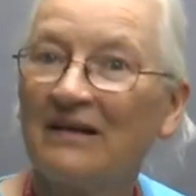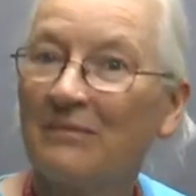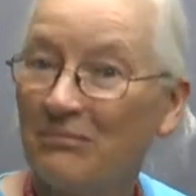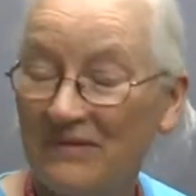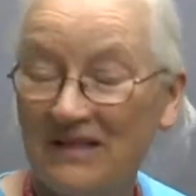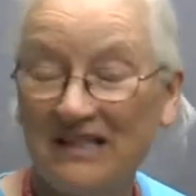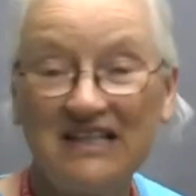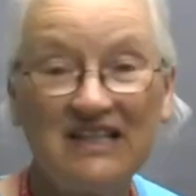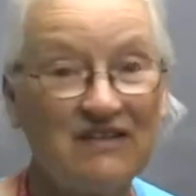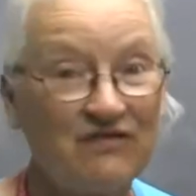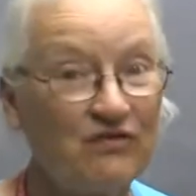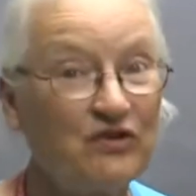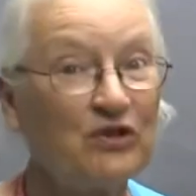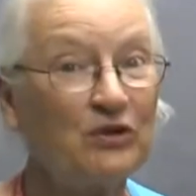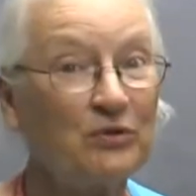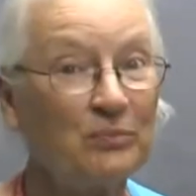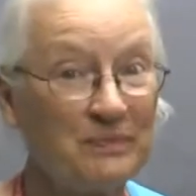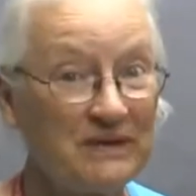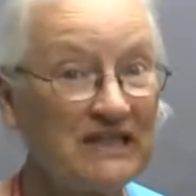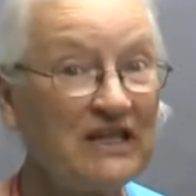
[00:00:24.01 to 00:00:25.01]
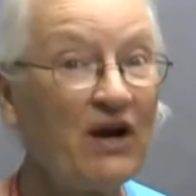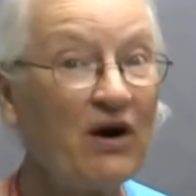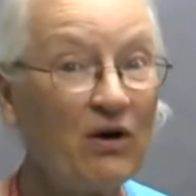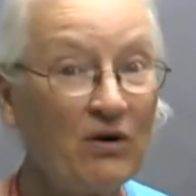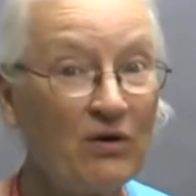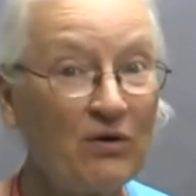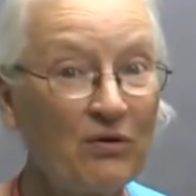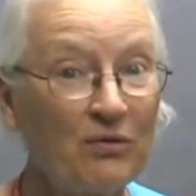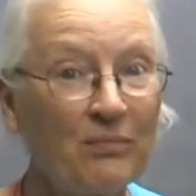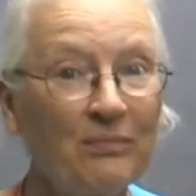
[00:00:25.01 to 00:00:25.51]
Many of you will be
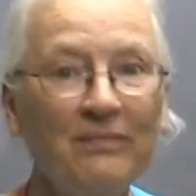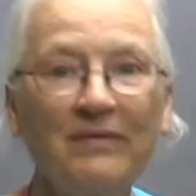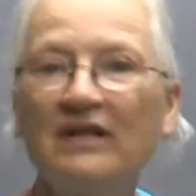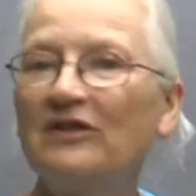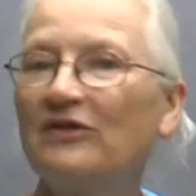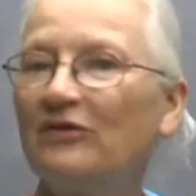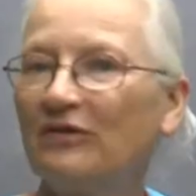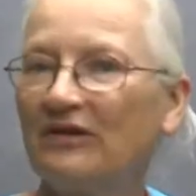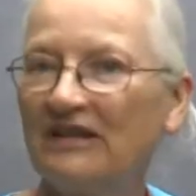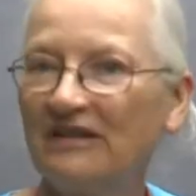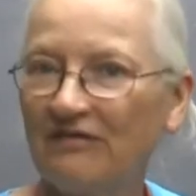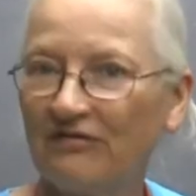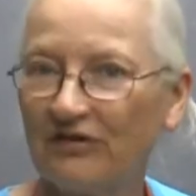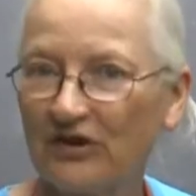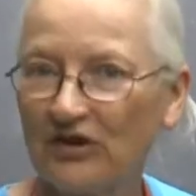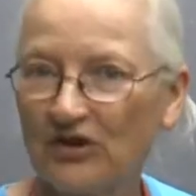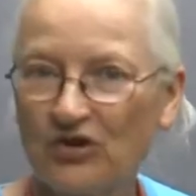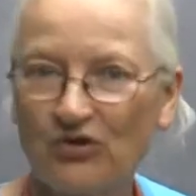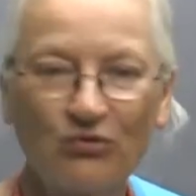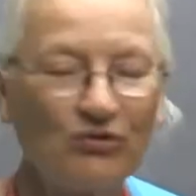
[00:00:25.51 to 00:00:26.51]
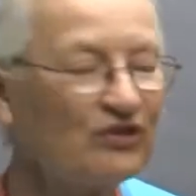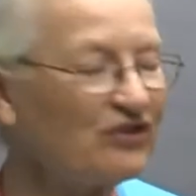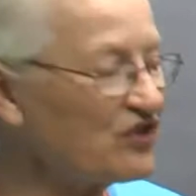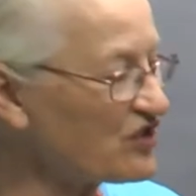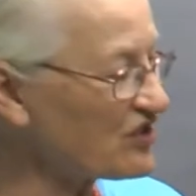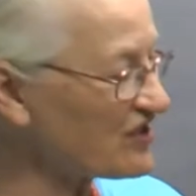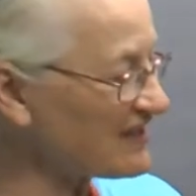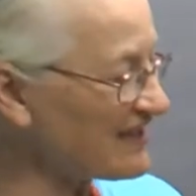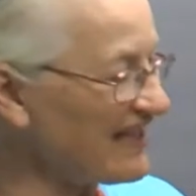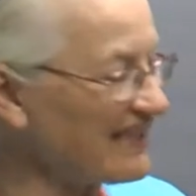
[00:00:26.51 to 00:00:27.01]
home doing virtual,
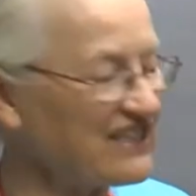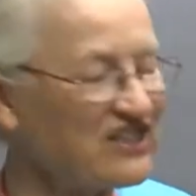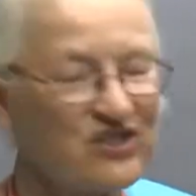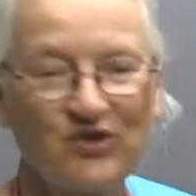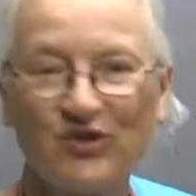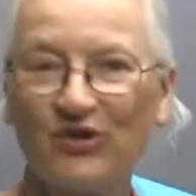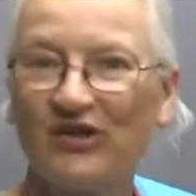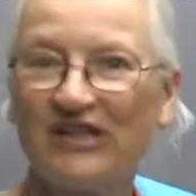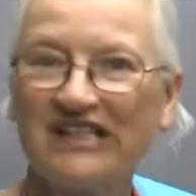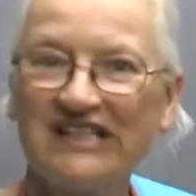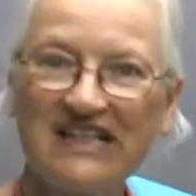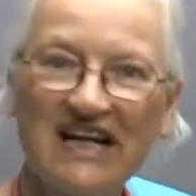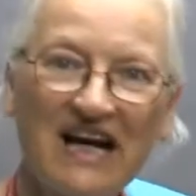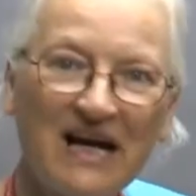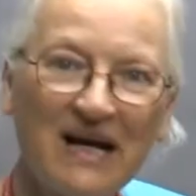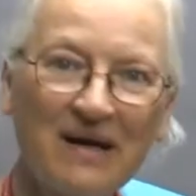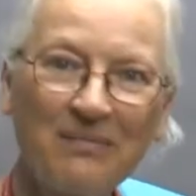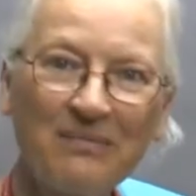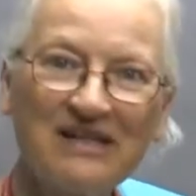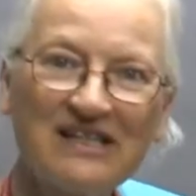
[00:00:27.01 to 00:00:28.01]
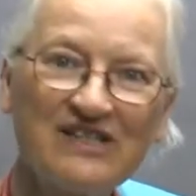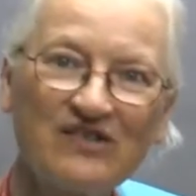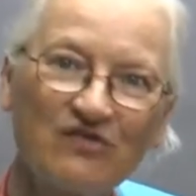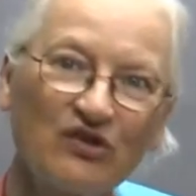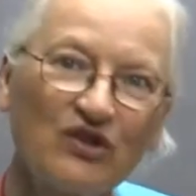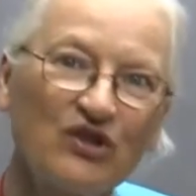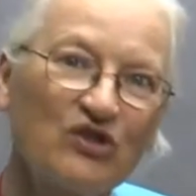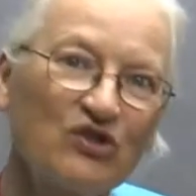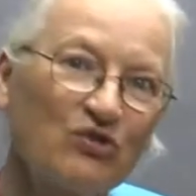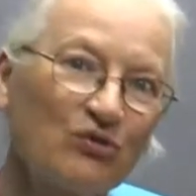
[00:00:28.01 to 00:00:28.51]
just like Storytime is
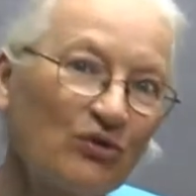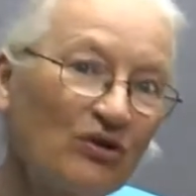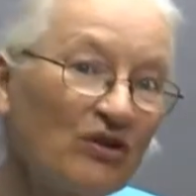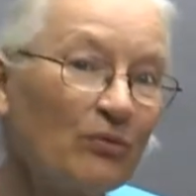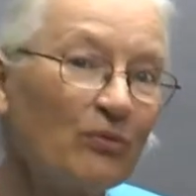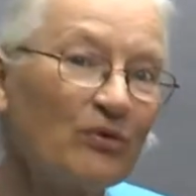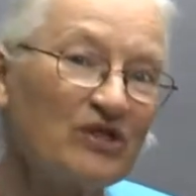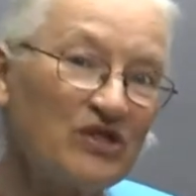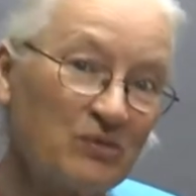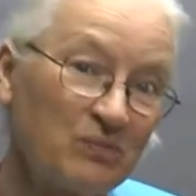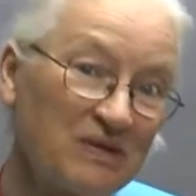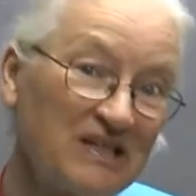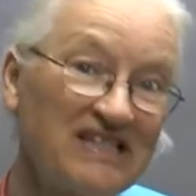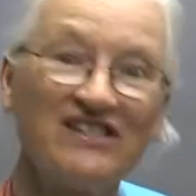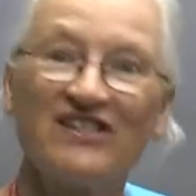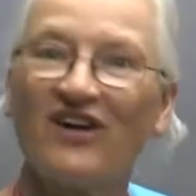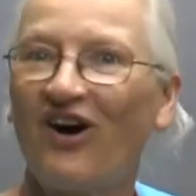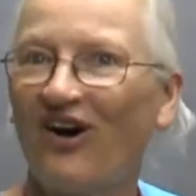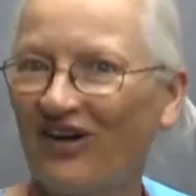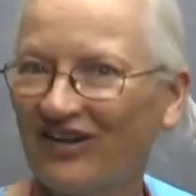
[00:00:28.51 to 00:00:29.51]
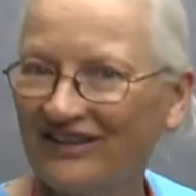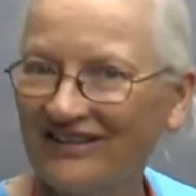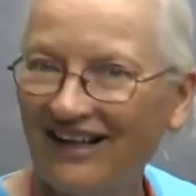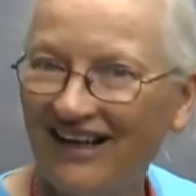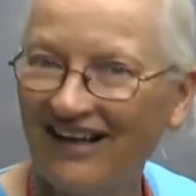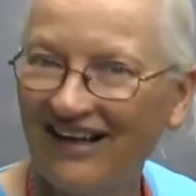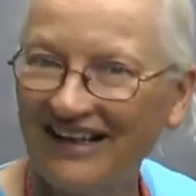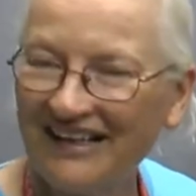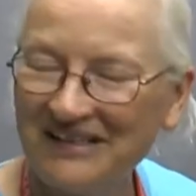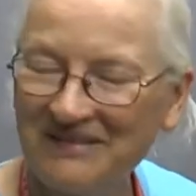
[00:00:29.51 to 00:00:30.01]
virtual, which means
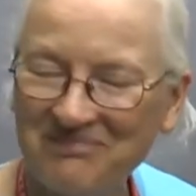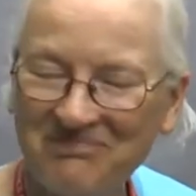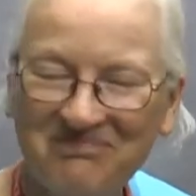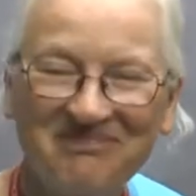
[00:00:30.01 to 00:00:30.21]
online.